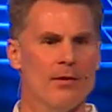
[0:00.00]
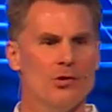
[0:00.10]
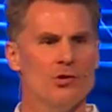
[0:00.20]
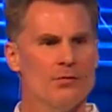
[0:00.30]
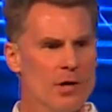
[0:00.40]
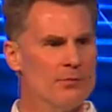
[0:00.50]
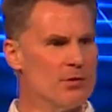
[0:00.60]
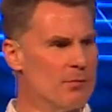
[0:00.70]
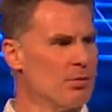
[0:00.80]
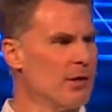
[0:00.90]
you've come to
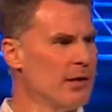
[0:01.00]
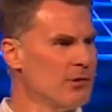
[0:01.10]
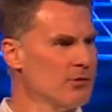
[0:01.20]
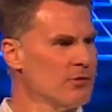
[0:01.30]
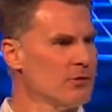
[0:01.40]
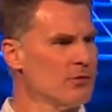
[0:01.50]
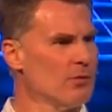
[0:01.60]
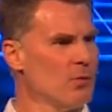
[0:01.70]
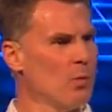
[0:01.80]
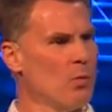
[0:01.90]
the place
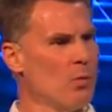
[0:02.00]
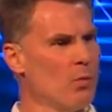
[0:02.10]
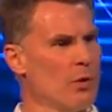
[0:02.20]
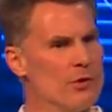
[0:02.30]
where